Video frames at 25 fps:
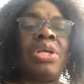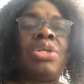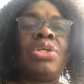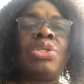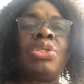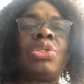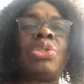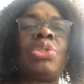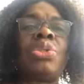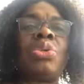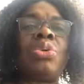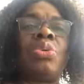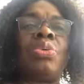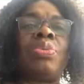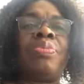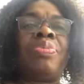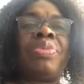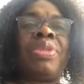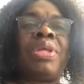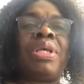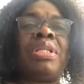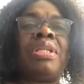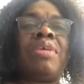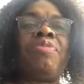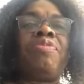So
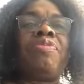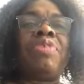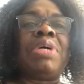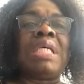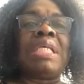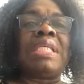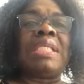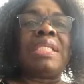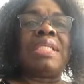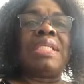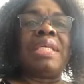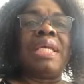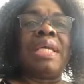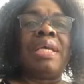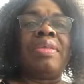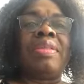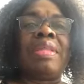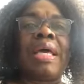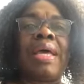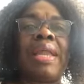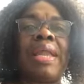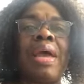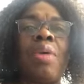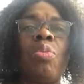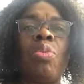the first thing
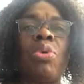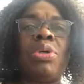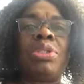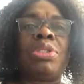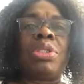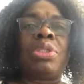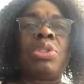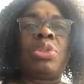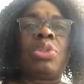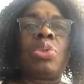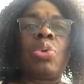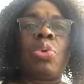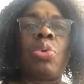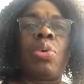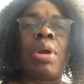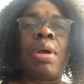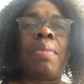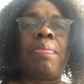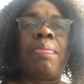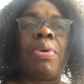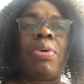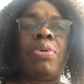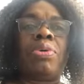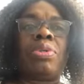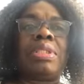that I want to talk
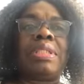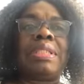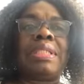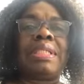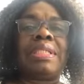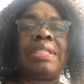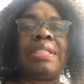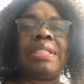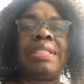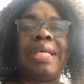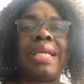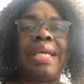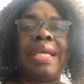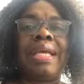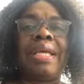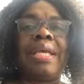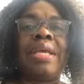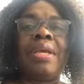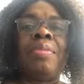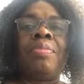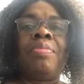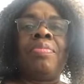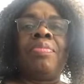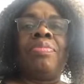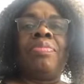about
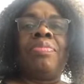today